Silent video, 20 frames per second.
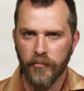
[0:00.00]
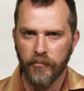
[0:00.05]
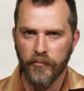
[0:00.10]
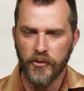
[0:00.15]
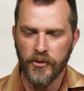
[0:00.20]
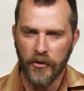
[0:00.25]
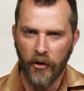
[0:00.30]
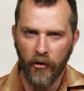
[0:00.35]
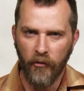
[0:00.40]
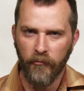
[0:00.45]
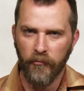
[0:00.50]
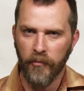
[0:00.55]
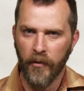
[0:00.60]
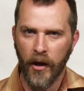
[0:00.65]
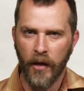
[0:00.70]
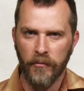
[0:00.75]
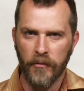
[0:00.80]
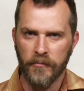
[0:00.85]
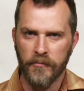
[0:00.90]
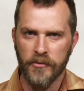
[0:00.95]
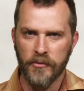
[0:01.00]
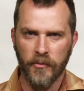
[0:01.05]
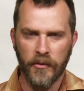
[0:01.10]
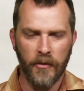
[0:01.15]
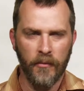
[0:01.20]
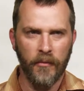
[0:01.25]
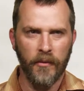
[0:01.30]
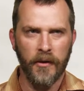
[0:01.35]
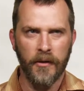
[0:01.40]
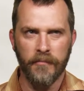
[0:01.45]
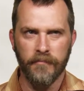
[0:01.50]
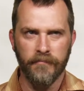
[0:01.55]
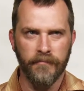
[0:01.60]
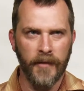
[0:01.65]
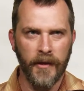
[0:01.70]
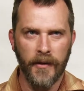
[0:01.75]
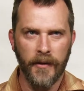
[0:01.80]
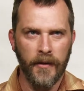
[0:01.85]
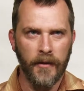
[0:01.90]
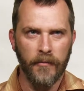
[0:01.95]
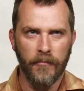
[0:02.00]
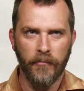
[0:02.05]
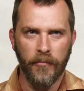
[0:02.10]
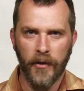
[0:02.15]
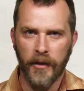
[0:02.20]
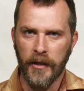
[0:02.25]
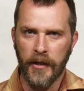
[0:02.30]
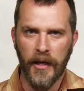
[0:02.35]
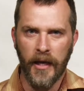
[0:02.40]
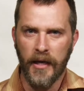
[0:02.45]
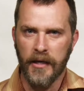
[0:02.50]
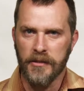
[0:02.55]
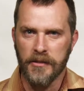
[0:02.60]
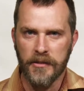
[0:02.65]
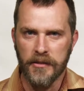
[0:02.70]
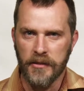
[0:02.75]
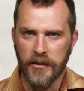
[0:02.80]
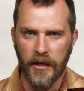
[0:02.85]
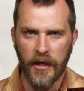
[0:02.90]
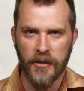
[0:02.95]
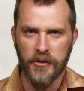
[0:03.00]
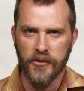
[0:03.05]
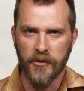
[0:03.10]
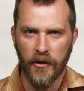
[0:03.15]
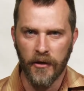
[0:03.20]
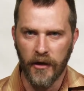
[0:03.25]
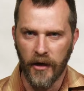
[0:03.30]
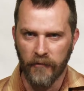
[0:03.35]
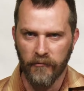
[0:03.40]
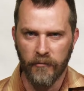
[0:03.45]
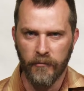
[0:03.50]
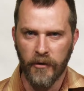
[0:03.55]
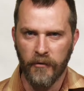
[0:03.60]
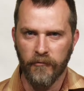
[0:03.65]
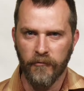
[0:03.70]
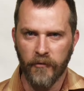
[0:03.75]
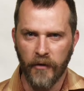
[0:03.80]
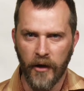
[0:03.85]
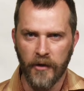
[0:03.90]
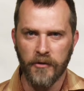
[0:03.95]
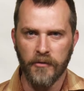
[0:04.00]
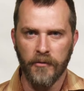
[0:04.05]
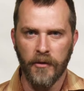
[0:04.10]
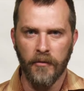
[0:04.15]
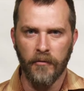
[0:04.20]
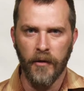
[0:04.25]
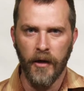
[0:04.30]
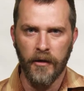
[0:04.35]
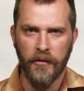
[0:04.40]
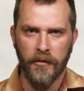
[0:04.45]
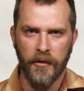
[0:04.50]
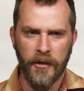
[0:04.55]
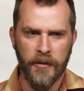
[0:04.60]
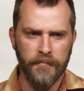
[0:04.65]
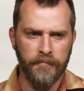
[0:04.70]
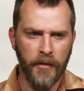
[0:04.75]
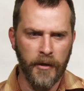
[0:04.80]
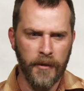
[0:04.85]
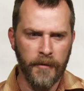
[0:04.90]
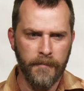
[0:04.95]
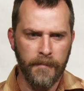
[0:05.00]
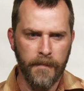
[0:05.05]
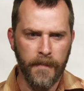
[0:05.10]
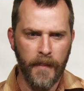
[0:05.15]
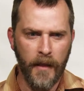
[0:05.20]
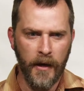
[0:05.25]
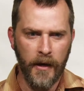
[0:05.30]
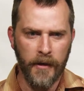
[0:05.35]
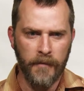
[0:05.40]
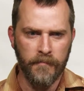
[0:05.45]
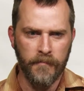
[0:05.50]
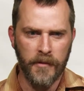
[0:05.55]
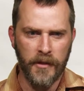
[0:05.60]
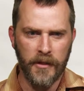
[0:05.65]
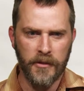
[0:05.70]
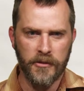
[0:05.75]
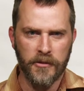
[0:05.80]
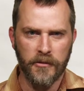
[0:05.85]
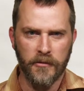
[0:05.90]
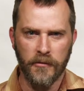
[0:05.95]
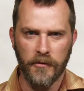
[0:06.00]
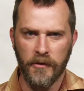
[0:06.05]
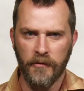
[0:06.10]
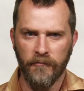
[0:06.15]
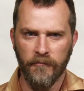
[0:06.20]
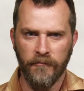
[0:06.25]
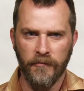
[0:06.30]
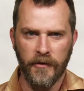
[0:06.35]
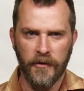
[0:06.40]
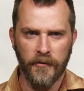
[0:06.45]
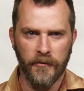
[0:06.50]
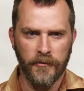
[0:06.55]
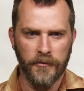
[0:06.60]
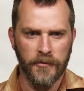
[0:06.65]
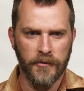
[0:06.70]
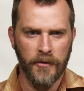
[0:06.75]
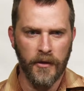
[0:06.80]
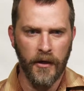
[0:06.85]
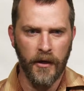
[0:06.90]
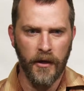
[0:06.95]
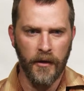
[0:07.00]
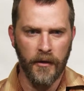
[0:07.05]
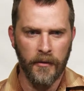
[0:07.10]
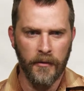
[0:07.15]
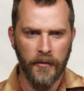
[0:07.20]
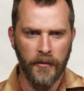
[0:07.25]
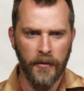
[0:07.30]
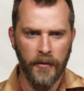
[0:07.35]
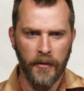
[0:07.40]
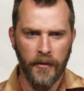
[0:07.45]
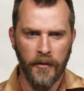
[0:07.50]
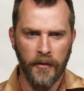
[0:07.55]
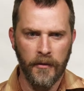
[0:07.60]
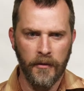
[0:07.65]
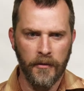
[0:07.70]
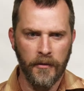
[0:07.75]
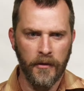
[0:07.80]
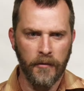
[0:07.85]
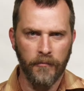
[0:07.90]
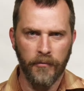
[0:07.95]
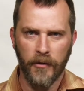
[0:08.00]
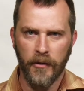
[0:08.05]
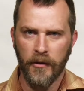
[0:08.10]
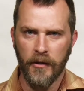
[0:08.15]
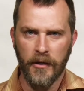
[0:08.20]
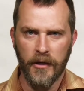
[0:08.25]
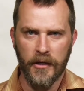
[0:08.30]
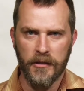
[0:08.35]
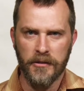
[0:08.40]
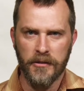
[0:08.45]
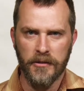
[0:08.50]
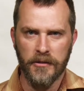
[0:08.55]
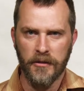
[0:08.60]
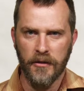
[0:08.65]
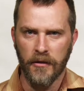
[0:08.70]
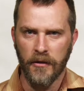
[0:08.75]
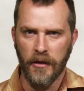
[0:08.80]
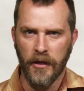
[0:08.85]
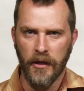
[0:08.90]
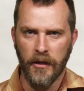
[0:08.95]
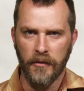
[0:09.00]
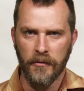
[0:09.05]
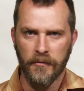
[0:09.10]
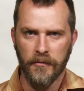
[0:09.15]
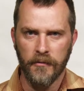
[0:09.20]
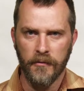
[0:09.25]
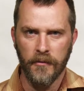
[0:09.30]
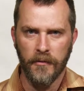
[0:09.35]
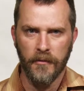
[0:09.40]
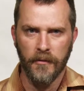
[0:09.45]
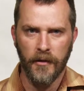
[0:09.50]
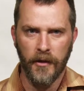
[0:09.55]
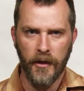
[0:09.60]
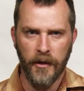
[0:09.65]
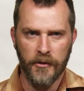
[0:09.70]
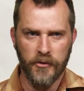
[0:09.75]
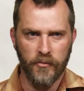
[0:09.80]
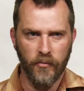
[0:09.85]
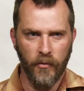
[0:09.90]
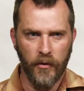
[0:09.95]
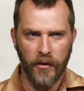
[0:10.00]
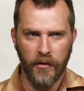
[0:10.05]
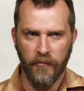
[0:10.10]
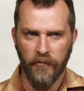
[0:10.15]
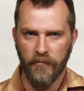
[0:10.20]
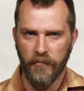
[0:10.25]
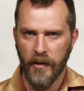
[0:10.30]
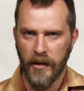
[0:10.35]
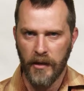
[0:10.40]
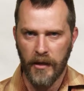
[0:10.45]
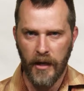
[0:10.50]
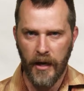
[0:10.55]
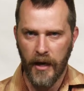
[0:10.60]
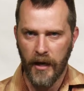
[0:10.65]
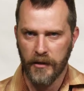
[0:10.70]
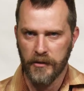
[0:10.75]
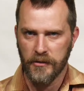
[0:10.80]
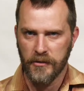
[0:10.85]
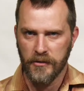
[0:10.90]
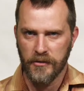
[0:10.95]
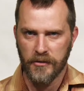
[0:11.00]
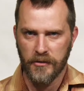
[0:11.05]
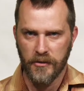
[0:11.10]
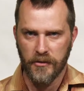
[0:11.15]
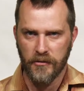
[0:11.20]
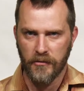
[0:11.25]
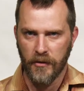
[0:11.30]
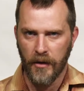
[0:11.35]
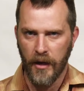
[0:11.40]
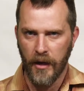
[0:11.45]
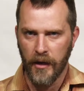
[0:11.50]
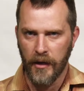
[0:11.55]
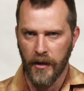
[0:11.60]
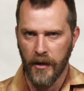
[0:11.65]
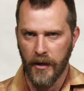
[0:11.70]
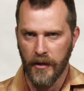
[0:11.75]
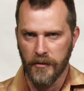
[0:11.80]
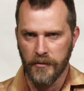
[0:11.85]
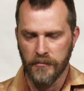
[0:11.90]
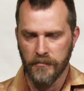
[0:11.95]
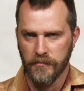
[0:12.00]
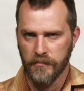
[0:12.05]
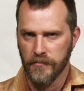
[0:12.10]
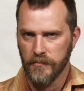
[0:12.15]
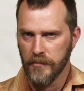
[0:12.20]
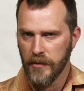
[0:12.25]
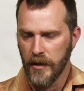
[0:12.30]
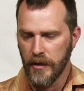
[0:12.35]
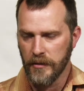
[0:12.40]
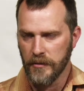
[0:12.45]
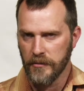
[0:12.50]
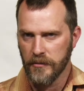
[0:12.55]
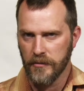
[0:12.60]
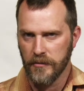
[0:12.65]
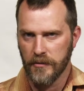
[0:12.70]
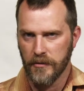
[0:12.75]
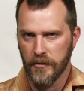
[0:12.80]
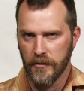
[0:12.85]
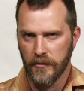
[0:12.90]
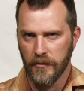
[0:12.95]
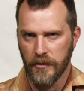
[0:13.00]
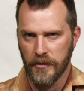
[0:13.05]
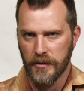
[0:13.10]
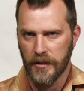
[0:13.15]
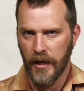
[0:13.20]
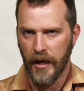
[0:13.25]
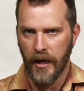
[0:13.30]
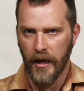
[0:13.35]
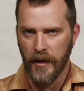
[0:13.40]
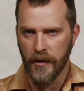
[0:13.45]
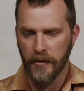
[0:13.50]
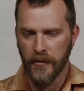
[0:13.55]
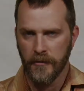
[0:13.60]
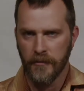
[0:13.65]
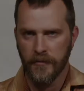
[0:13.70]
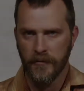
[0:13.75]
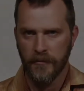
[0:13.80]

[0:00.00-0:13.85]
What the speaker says: solve problems. We don't want to bring cases against our government for not doing the right thing, but it certainly feels completely necessary as one of many actions to try and turn the tide.